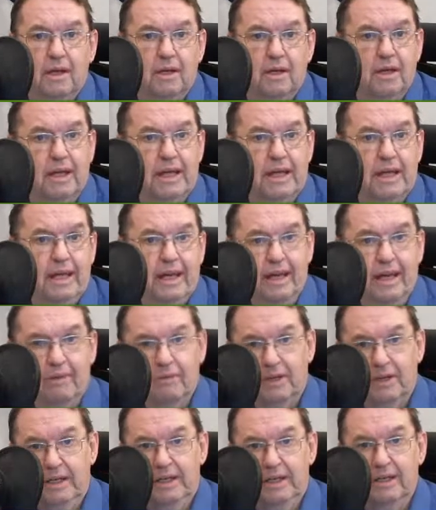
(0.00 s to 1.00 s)

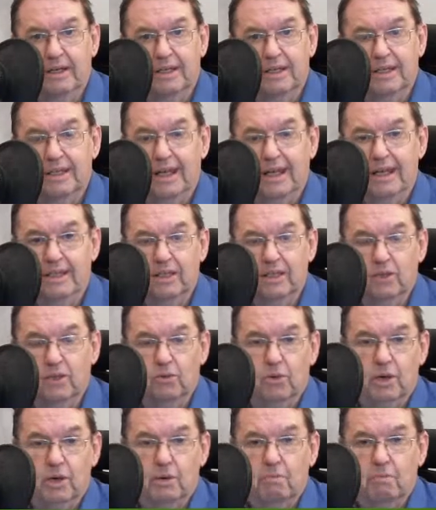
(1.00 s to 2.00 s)
11 states
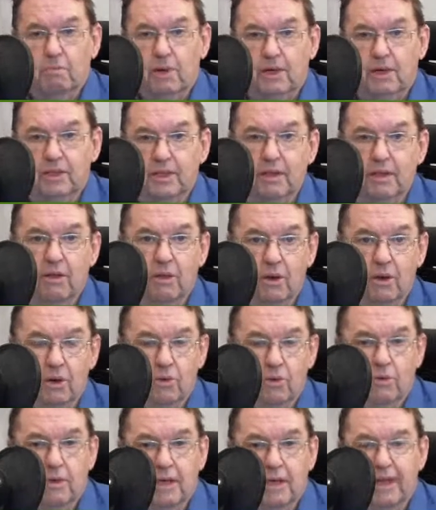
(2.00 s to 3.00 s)
you are passing
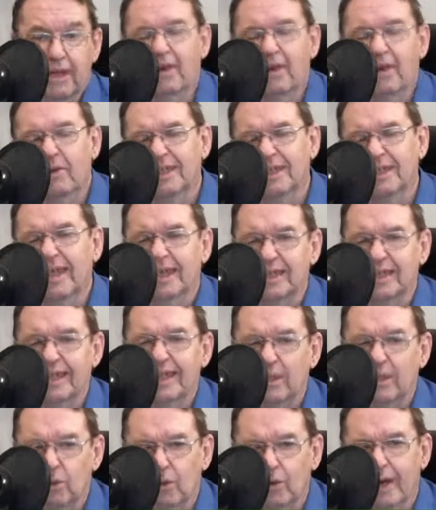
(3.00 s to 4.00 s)
through. And there is
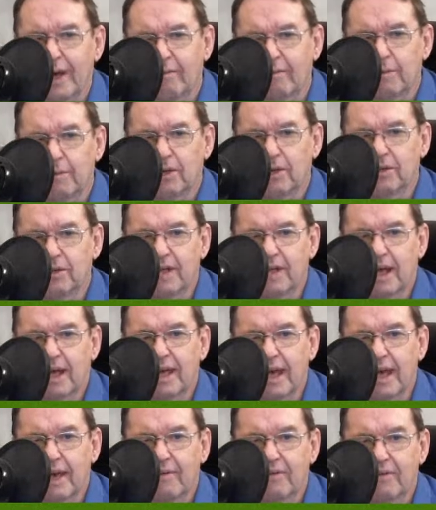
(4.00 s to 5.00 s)
actually 12, because
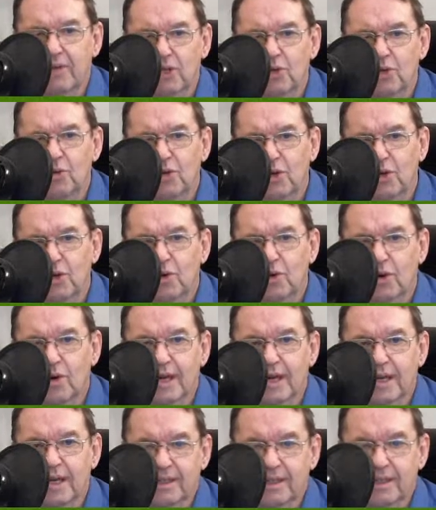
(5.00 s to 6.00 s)
I have New
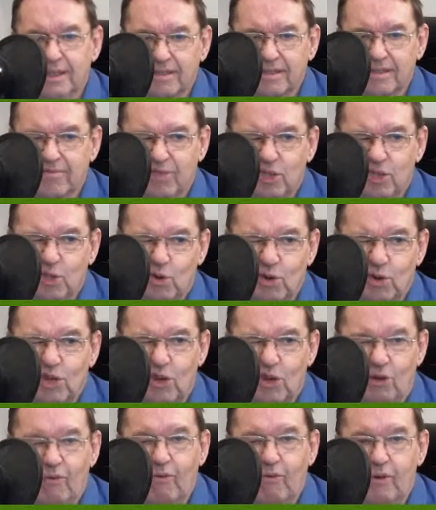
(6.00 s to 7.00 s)
York as
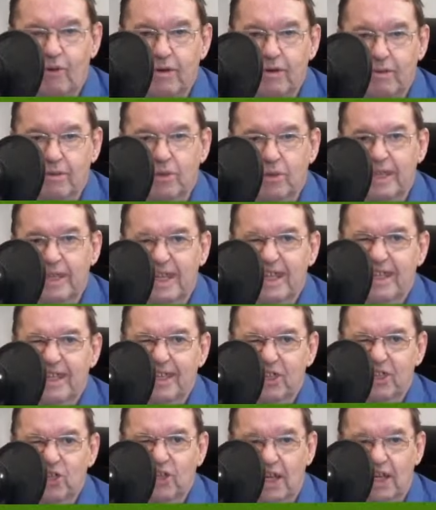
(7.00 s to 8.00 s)
sort of within
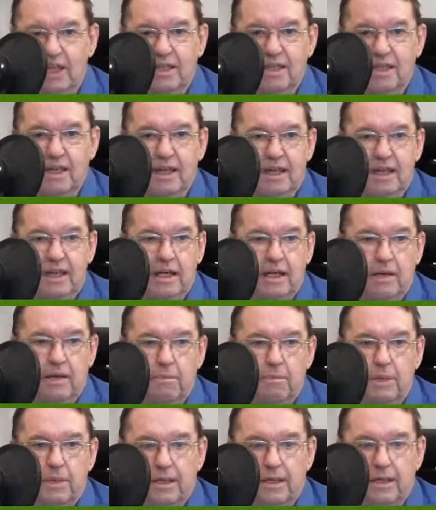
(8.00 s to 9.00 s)
the state,
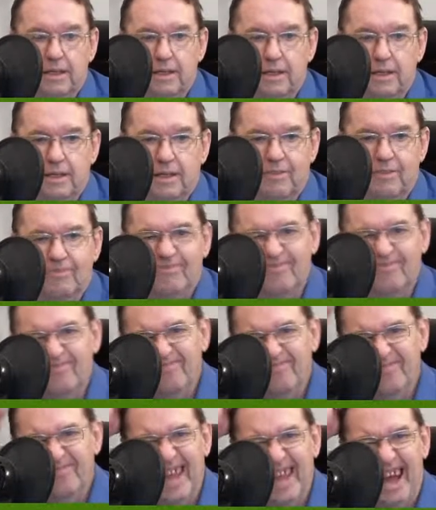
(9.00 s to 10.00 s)
but you
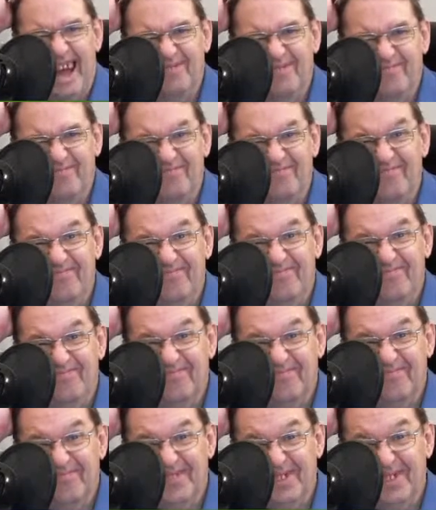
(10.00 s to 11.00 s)

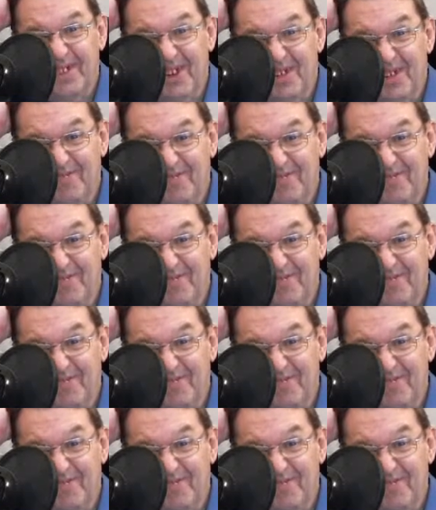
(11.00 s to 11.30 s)
know.